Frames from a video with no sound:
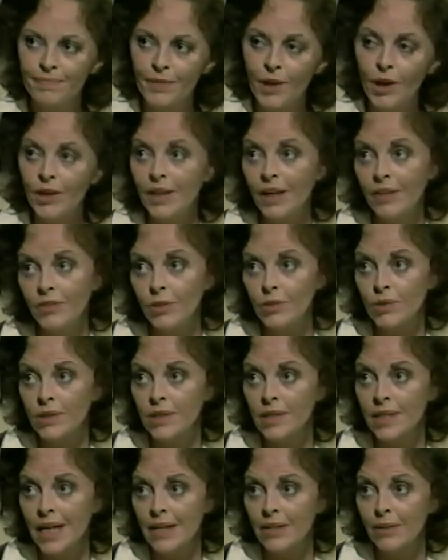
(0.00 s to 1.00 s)
All you have to do is
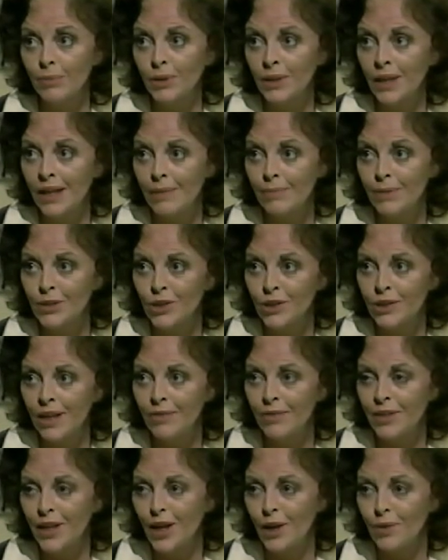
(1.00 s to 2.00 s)
look at them to tell how much in love
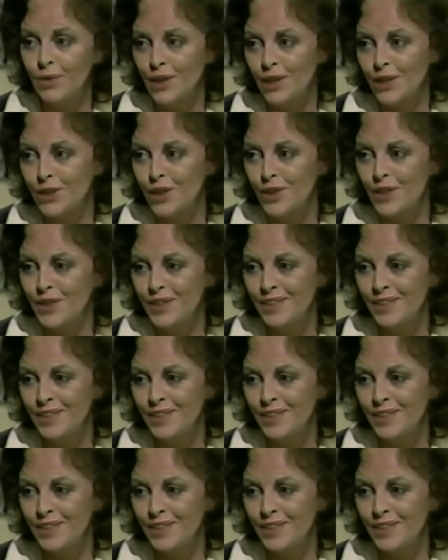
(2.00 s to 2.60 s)
they are with each other.